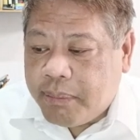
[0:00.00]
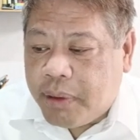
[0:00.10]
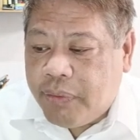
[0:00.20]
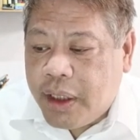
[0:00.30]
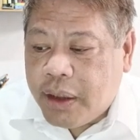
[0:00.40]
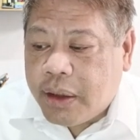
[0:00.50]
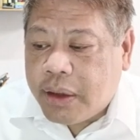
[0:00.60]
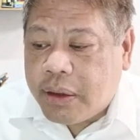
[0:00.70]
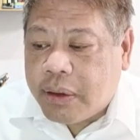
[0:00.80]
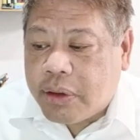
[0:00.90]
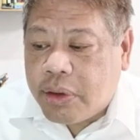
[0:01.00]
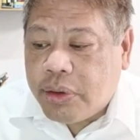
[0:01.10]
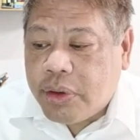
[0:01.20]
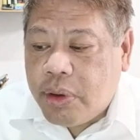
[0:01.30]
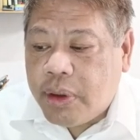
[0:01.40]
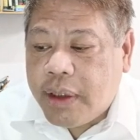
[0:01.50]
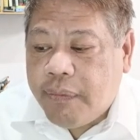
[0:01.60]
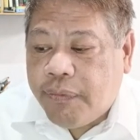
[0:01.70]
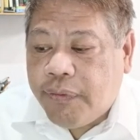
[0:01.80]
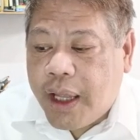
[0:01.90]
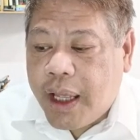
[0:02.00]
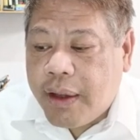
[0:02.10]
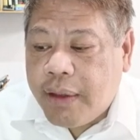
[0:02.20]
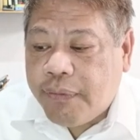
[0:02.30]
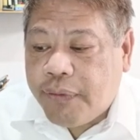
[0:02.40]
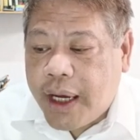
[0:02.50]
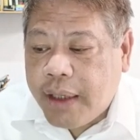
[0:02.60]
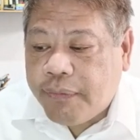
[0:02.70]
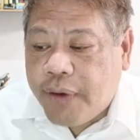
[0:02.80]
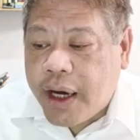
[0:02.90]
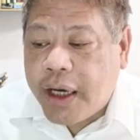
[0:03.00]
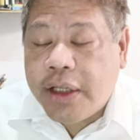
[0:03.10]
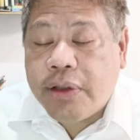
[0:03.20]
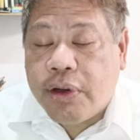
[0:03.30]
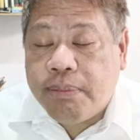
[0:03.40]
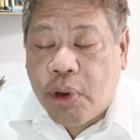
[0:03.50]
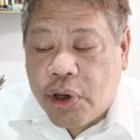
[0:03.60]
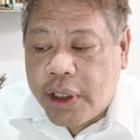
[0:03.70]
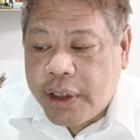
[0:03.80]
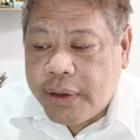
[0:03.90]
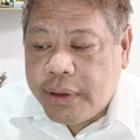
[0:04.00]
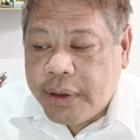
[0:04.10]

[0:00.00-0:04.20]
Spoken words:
prevent, control, and fight fires on board,